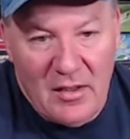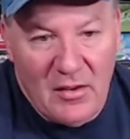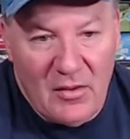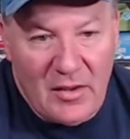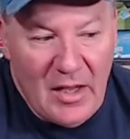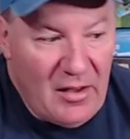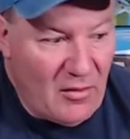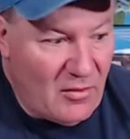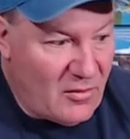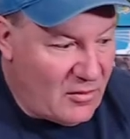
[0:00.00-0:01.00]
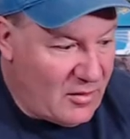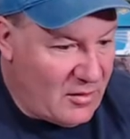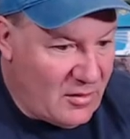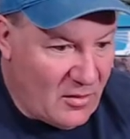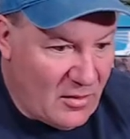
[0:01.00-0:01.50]
Okay, or
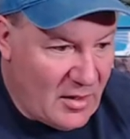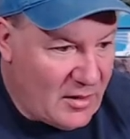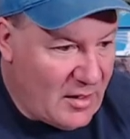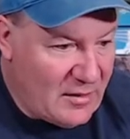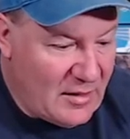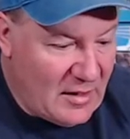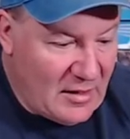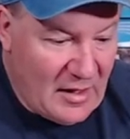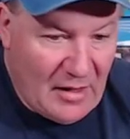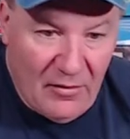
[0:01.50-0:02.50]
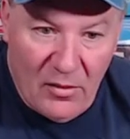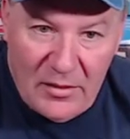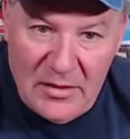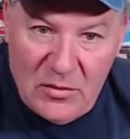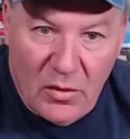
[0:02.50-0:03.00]
you know, and, and then they have all
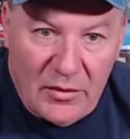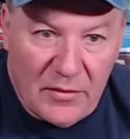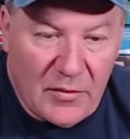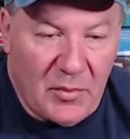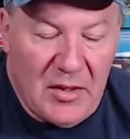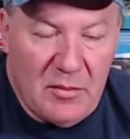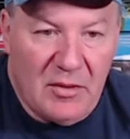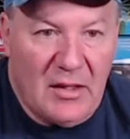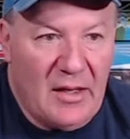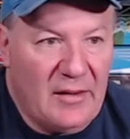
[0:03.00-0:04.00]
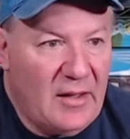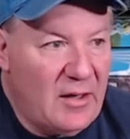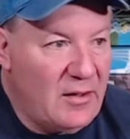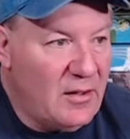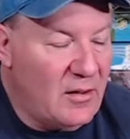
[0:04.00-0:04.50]
these wonderful people on
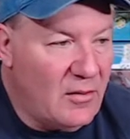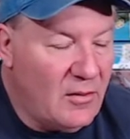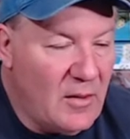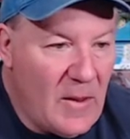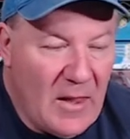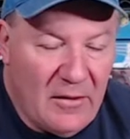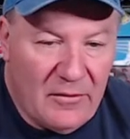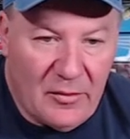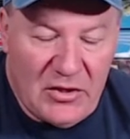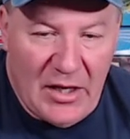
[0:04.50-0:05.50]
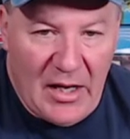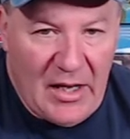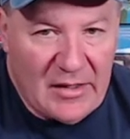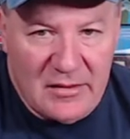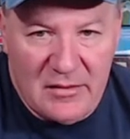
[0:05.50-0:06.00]
there, you know, from
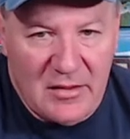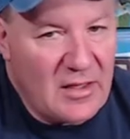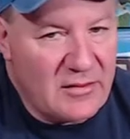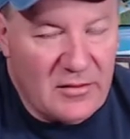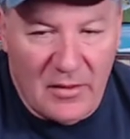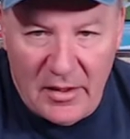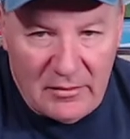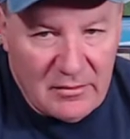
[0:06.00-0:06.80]
Chaz, Chaz who I